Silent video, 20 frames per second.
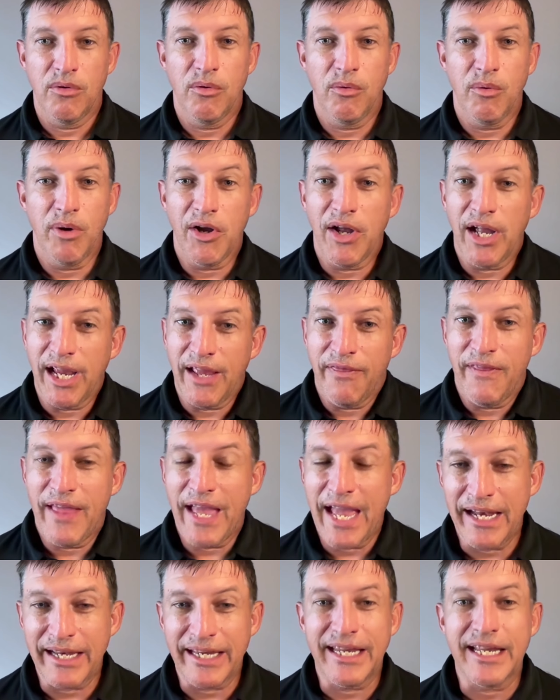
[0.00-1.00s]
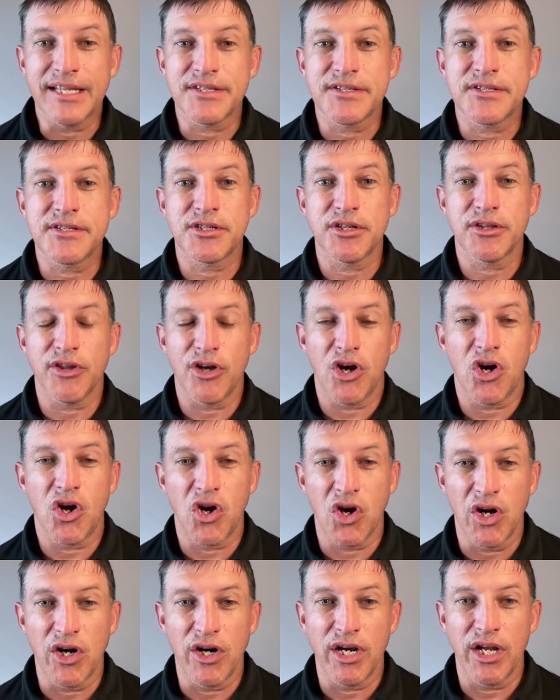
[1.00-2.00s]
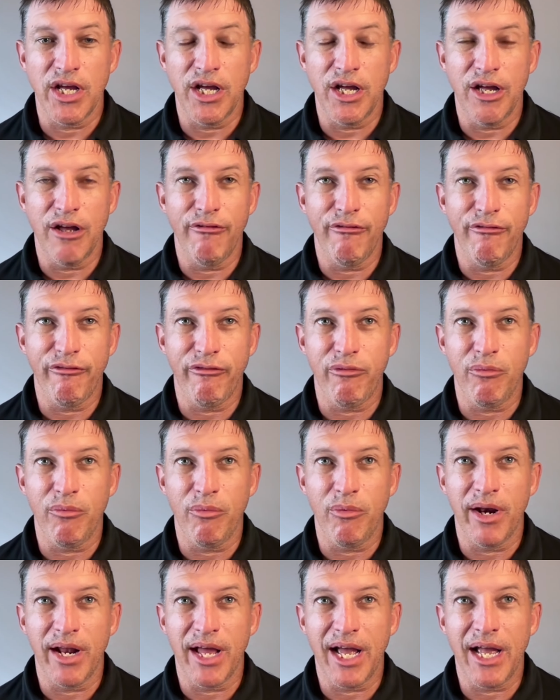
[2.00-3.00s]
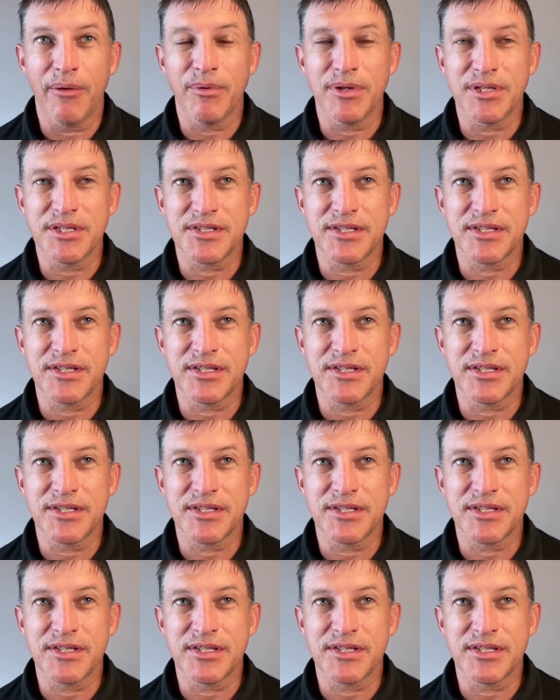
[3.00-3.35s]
Well, and that gets to the heart of what I would